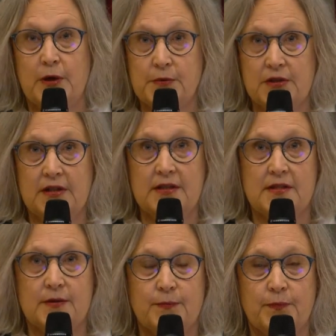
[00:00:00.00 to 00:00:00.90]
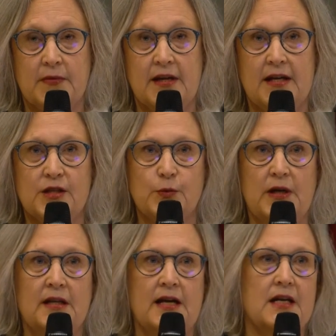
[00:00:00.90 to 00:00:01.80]
peptides as
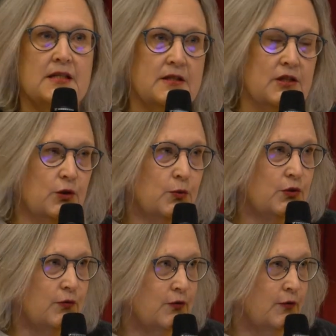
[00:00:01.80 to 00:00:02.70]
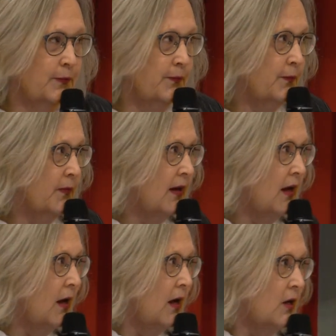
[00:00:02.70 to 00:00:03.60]
well as the use of them.
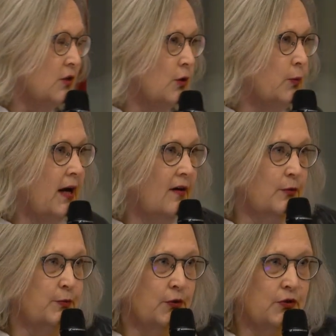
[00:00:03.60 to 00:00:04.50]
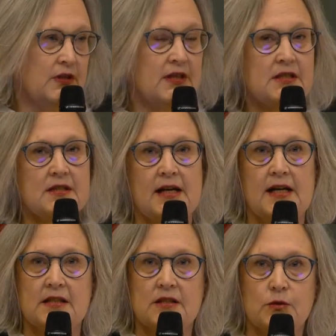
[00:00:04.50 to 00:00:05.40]
So we have a product
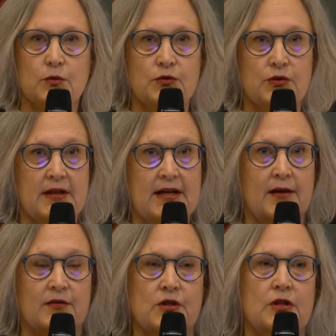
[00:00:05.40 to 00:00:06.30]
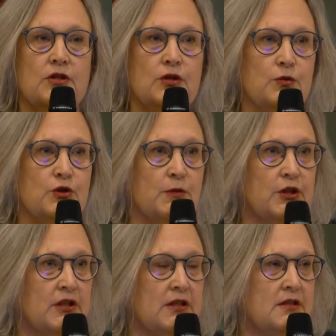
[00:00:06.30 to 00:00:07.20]
that's also then have a huge
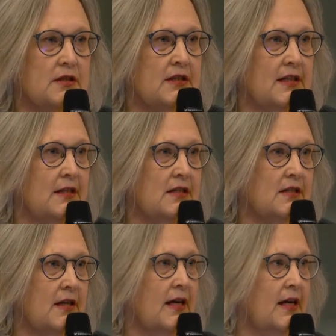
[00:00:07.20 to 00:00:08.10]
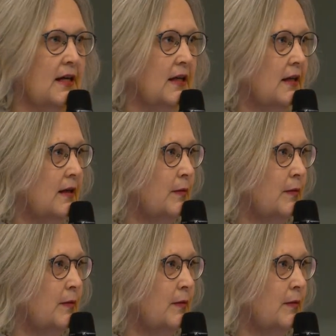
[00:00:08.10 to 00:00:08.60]
market. It's a